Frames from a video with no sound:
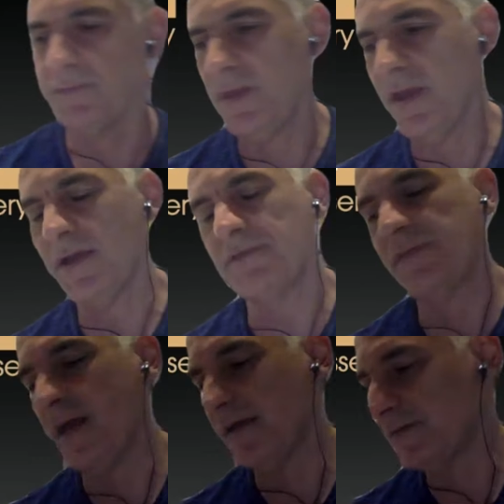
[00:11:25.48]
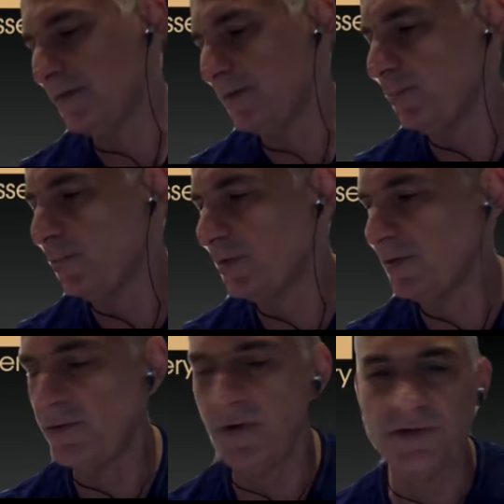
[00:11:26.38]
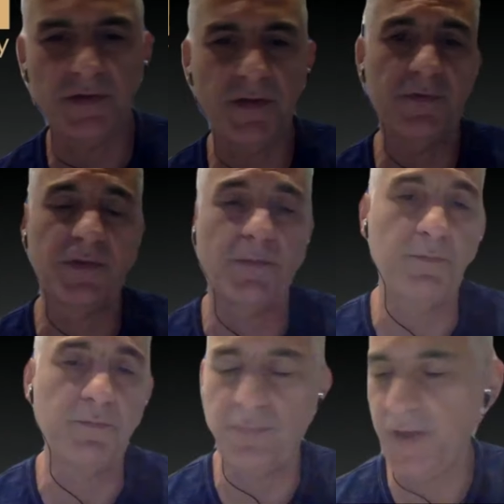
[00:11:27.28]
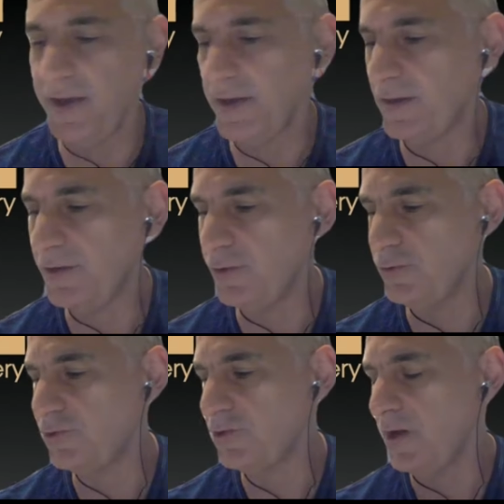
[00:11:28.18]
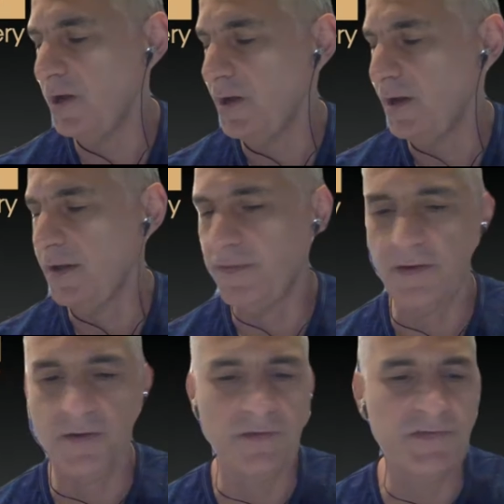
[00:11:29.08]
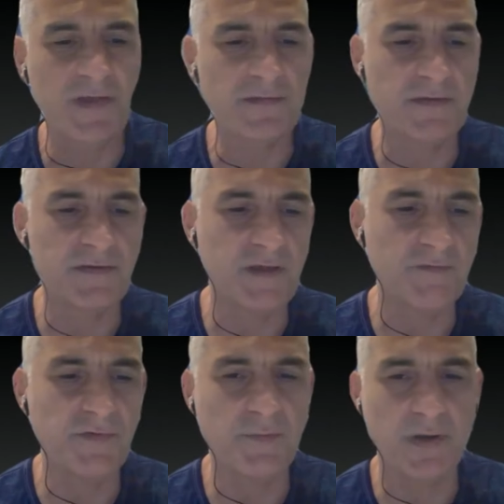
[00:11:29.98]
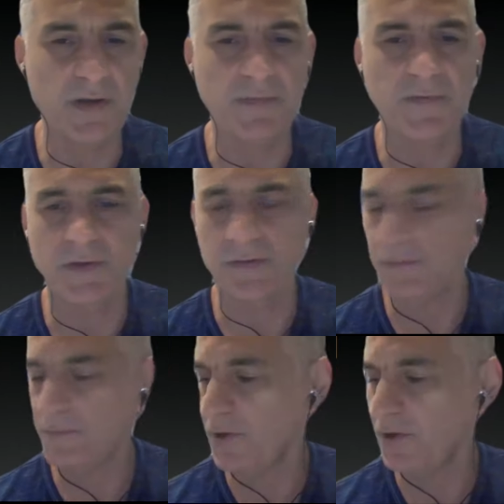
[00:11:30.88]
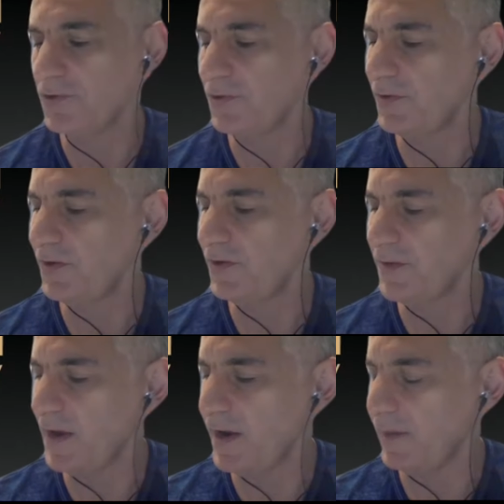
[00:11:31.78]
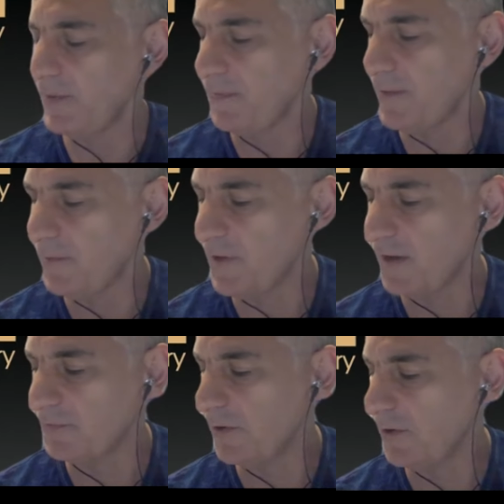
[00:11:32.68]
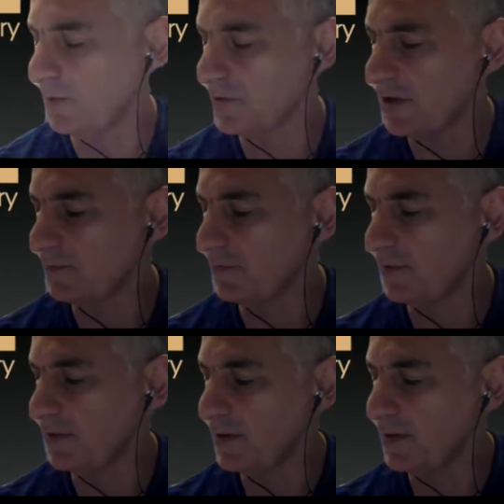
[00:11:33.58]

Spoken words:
Yes, that's an important question. There was a big, huge... I think consensus, everybody thought posture is an element that we have to all watch out for.